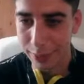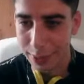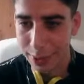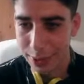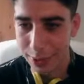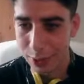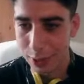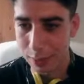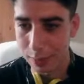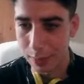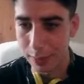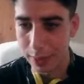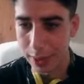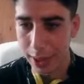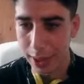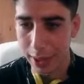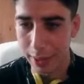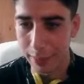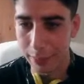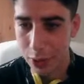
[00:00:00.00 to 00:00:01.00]
was in trouble
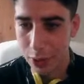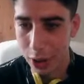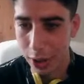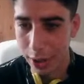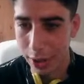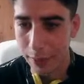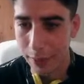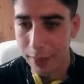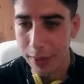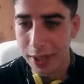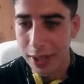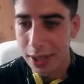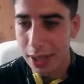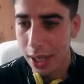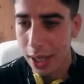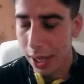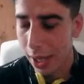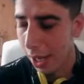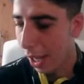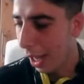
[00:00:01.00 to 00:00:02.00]
with China,
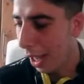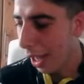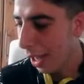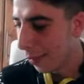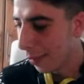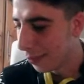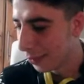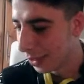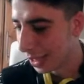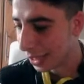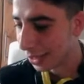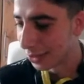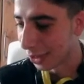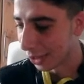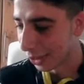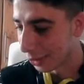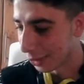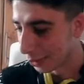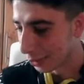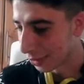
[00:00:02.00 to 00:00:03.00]
the
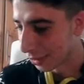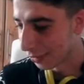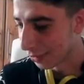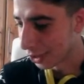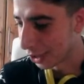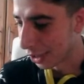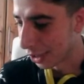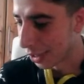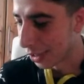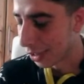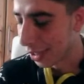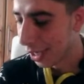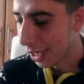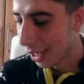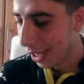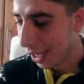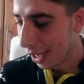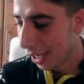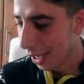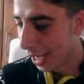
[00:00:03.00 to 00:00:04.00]
entire country of China.
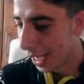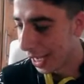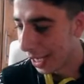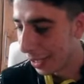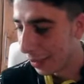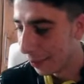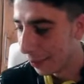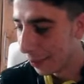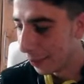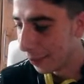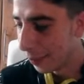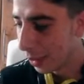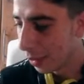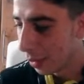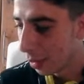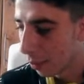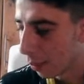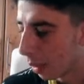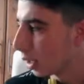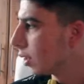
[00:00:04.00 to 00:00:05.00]

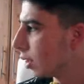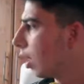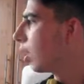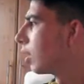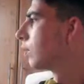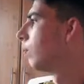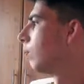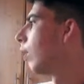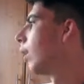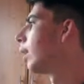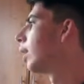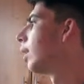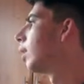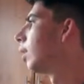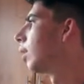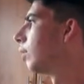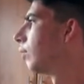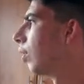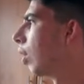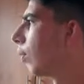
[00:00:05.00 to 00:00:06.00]
My dog's whining.
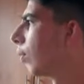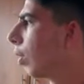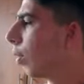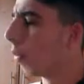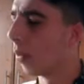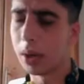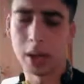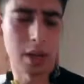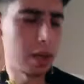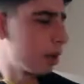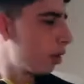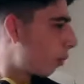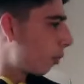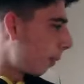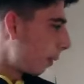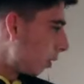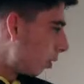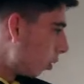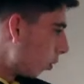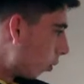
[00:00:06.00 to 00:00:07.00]
I don't know why. He's
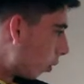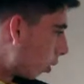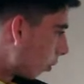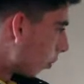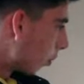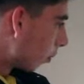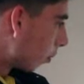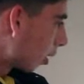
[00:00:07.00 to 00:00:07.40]
probably too warm.